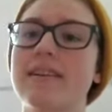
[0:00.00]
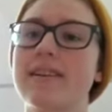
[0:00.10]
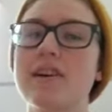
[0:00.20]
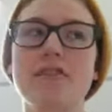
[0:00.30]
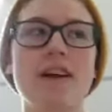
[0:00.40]

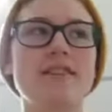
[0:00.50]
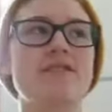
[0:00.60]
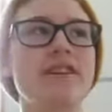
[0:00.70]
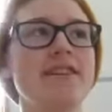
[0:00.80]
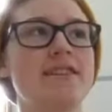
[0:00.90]

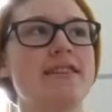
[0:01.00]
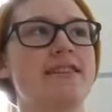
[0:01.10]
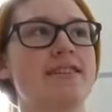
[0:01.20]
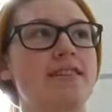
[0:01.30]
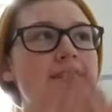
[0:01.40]

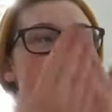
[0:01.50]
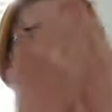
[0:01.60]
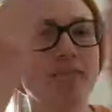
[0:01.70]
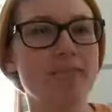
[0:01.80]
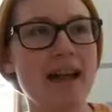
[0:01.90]
Congratulations, you
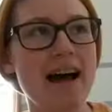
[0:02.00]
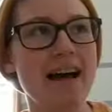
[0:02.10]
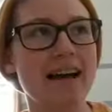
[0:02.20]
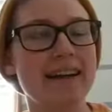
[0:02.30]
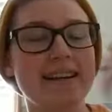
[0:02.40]
aren't
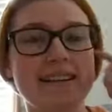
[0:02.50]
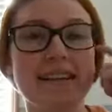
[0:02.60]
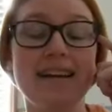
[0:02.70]
blind.